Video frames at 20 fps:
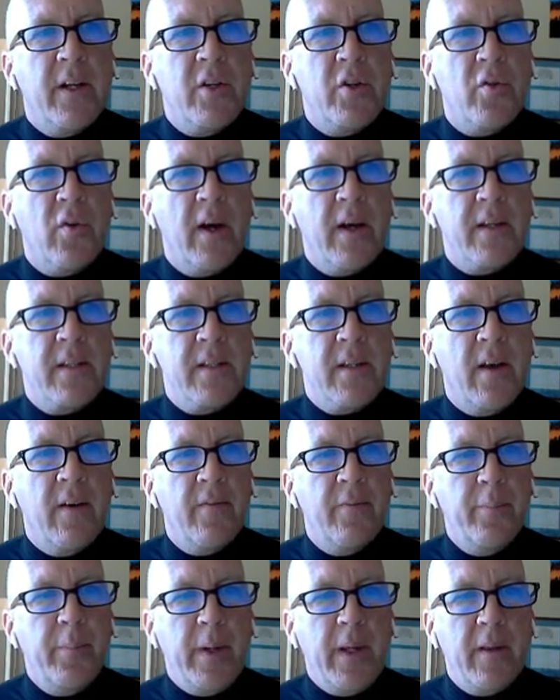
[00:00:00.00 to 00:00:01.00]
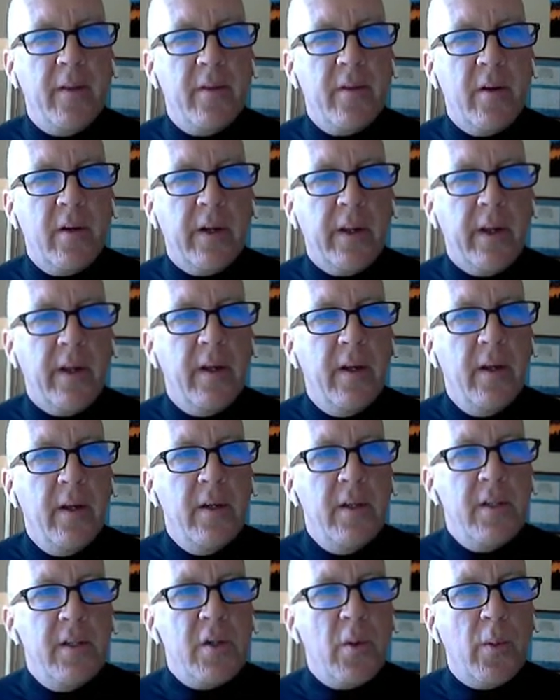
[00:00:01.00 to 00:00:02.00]
address of B30.
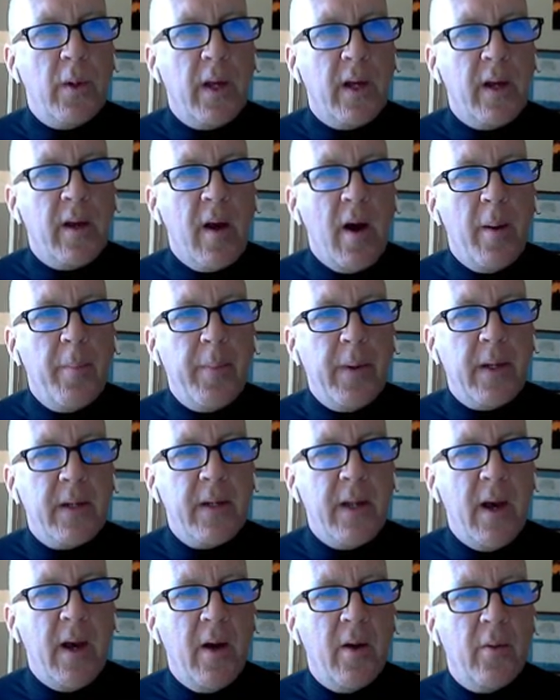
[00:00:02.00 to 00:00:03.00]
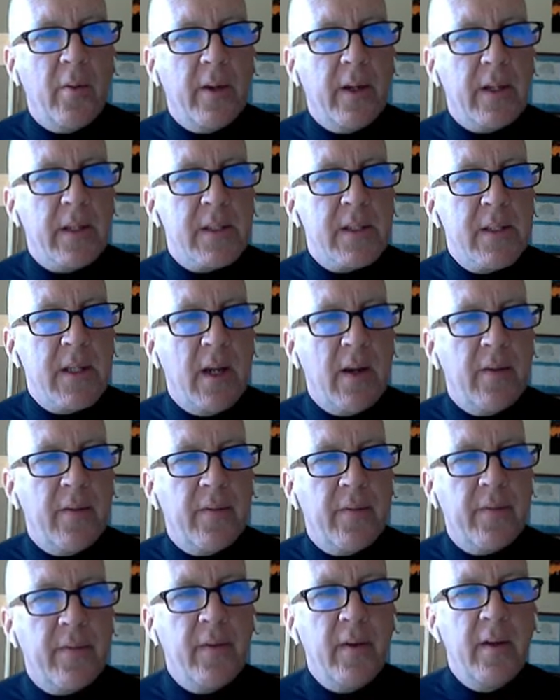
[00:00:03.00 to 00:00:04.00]
So when I copy it down, instead
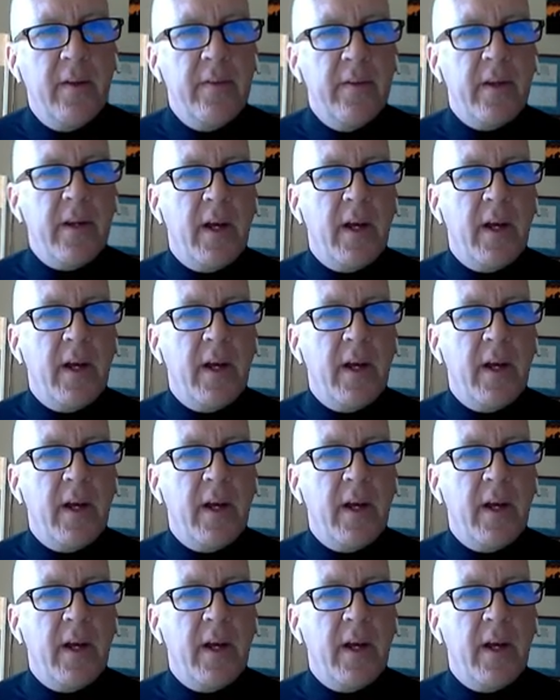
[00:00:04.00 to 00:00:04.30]
of the